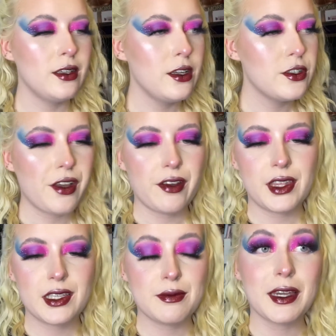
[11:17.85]
Sorry if
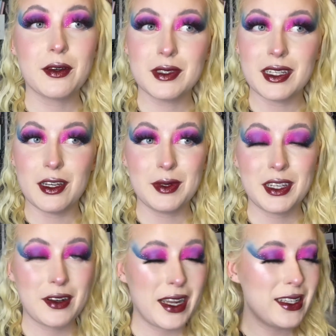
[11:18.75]
this makeup's a little bit
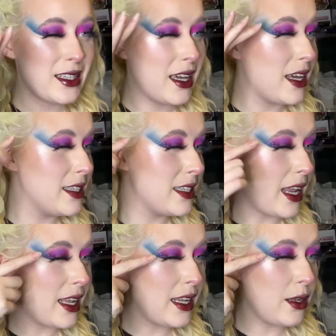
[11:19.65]
crazy, I did like
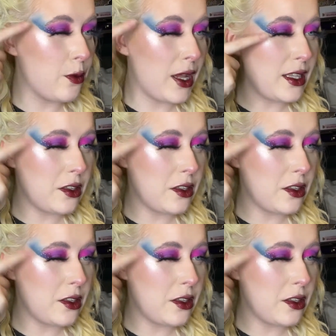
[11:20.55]
little white